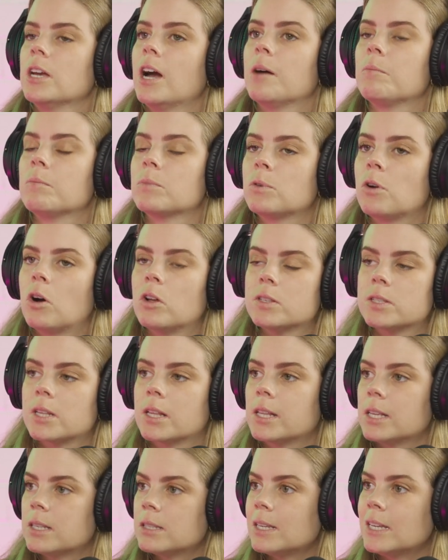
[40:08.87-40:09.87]
I'm
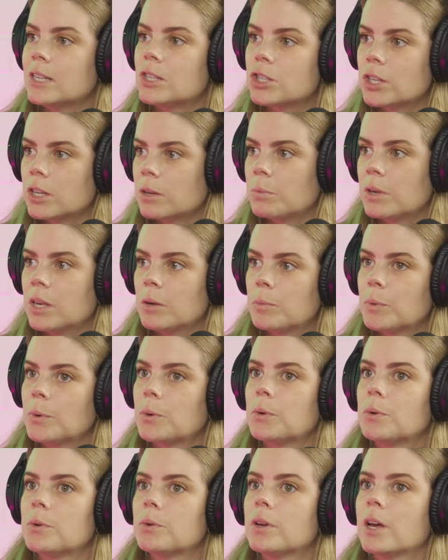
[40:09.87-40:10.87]
constantly teaching
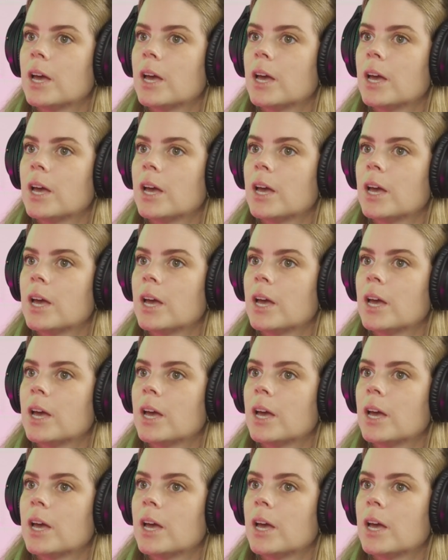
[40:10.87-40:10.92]
people